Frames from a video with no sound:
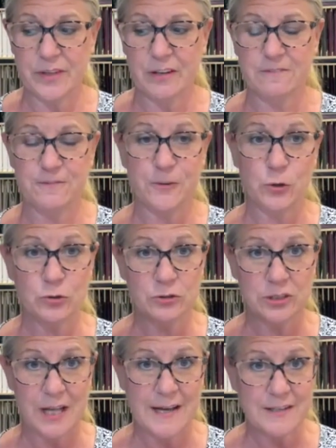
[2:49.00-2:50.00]
full
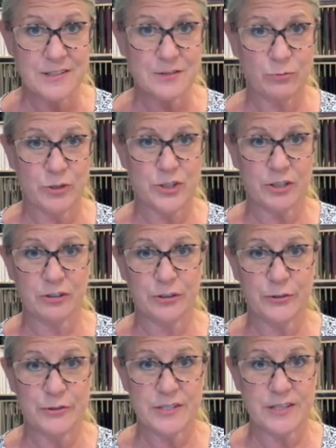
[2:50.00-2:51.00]
class, which
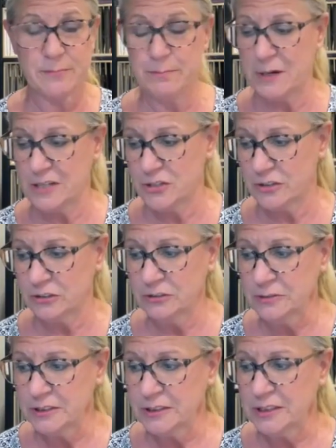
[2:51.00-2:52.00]
includes the
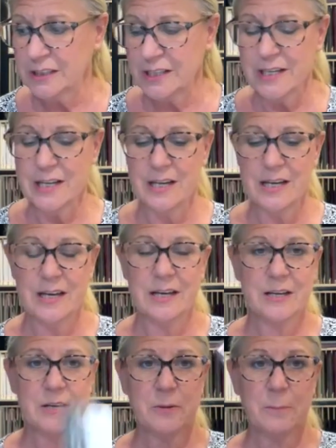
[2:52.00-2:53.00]
bundle.
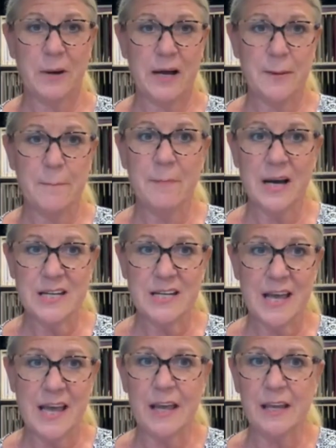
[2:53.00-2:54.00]
By
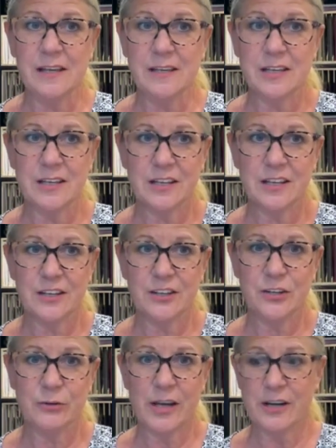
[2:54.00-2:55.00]
Monday,
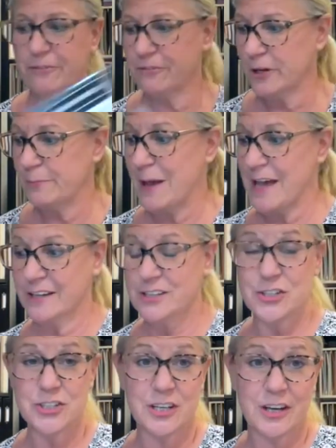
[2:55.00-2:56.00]
you get a free
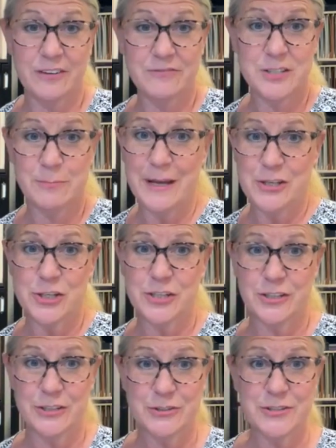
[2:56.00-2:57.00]
package of
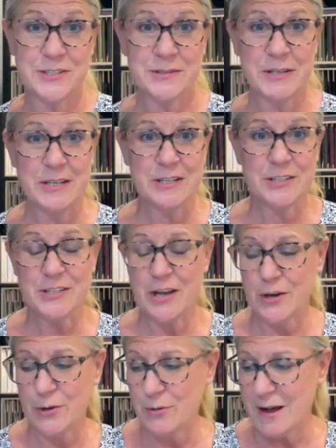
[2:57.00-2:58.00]
dimensionals.
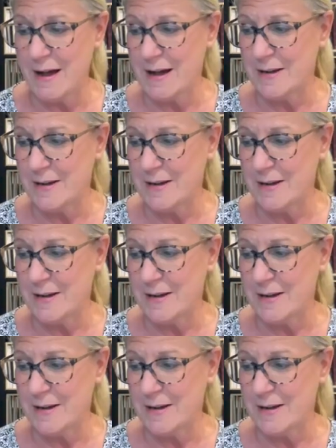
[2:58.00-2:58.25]
So